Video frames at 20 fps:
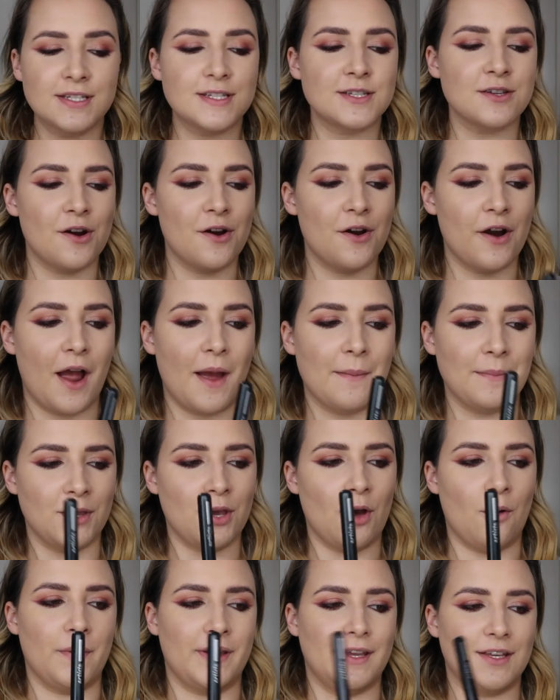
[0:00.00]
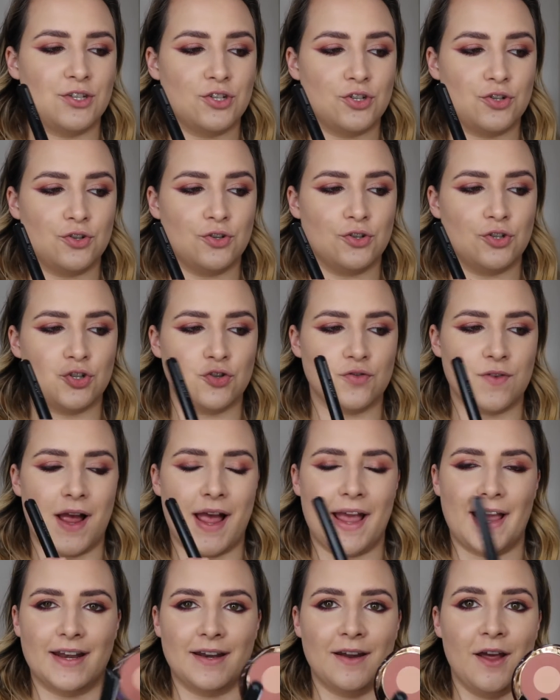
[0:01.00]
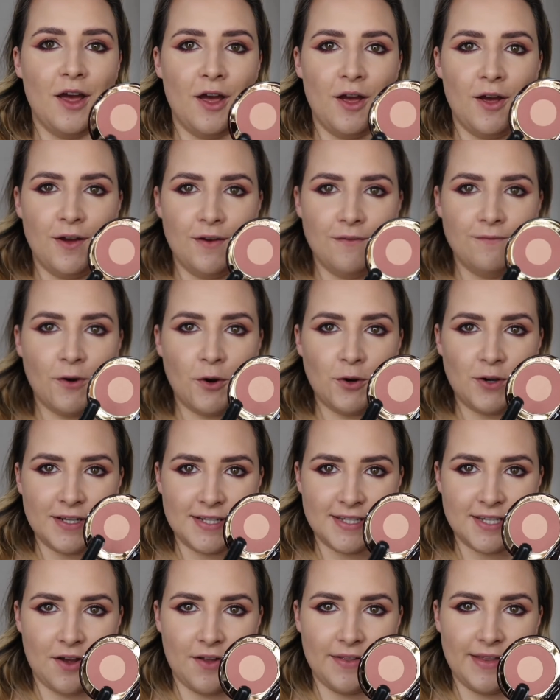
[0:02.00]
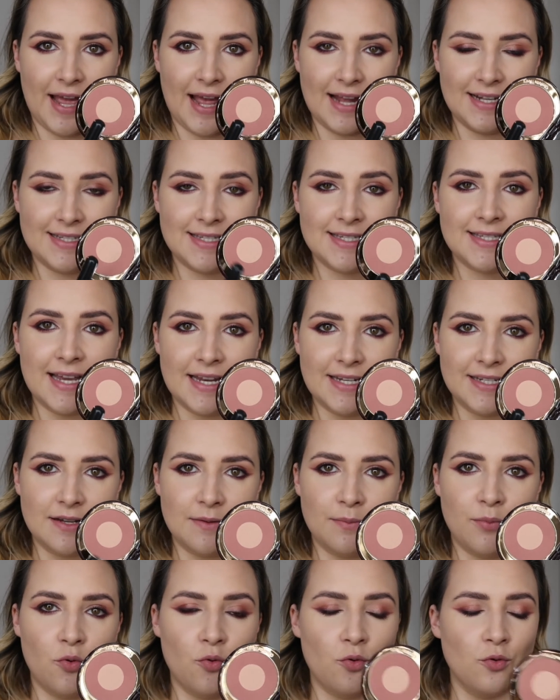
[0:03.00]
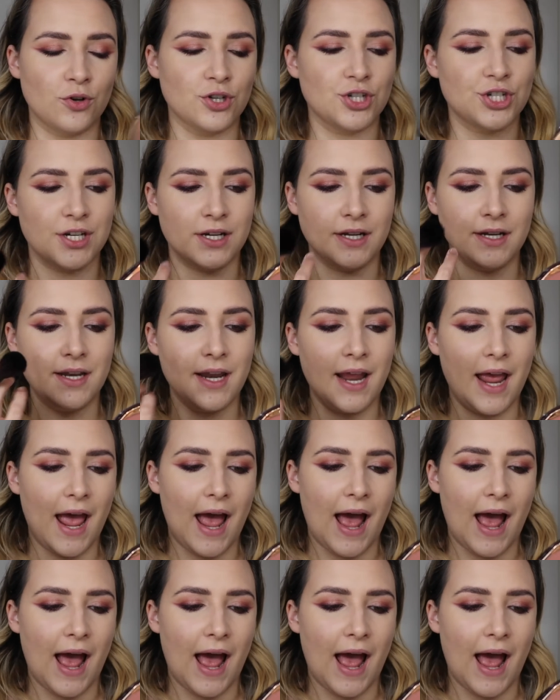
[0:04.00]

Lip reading: So I'm going to try and focus on that center portion.